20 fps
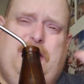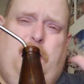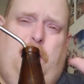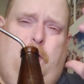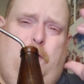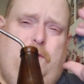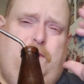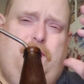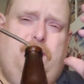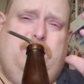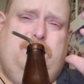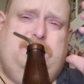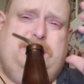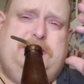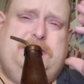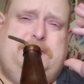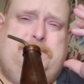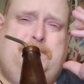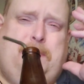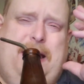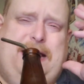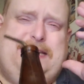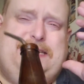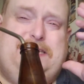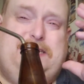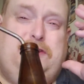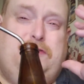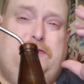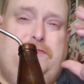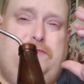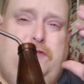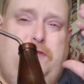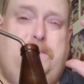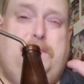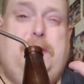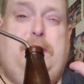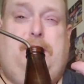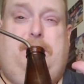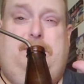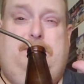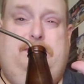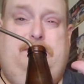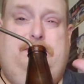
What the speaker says: an over-spiced root beer.